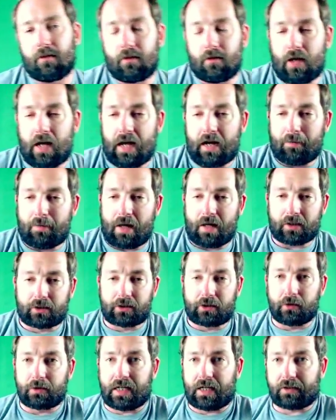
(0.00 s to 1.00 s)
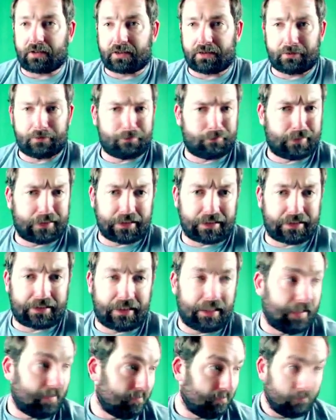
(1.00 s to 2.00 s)
Anabolics
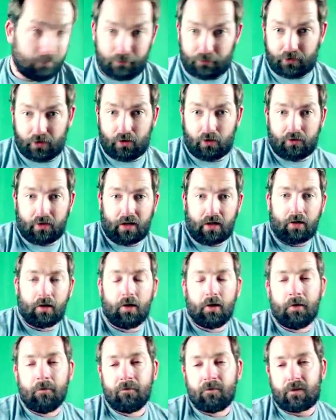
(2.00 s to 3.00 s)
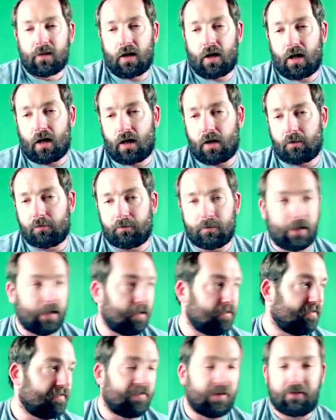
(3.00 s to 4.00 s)
2016 sitting over there,
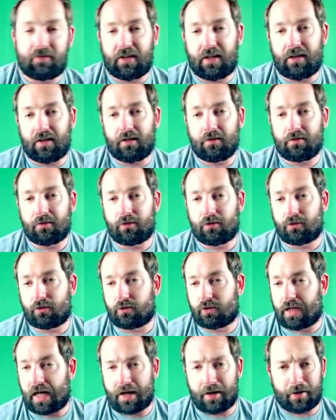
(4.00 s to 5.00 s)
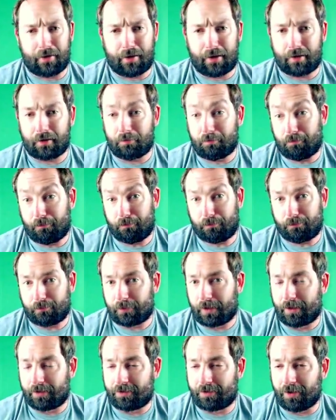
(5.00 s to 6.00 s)
and 15 and 10, I think.
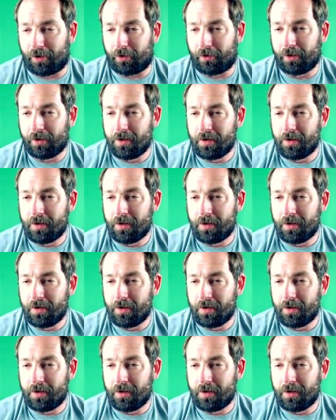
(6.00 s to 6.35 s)
So,